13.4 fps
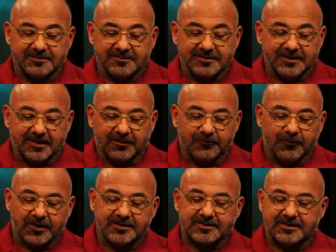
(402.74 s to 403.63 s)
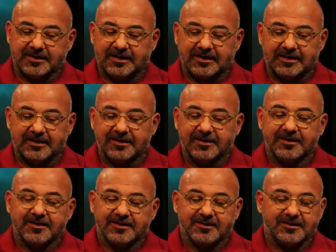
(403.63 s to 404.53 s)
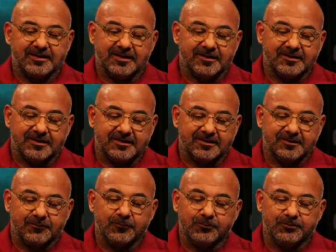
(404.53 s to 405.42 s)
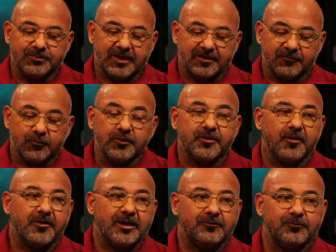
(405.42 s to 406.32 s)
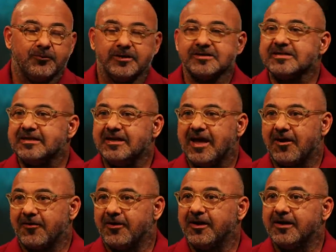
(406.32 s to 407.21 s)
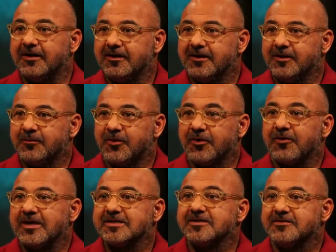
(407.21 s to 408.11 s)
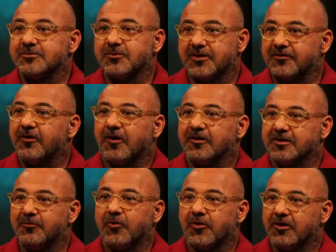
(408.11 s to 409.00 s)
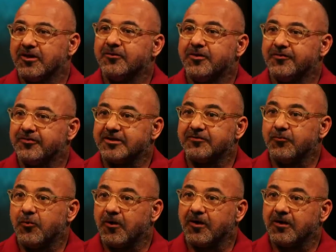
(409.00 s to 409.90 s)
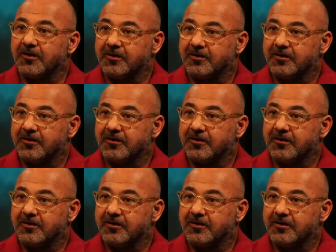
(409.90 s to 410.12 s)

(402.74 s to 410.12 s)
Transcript: you know, what, uh, you know, the, the kind of Woodrow Wilson era progressives would have called the moral equivalent of war.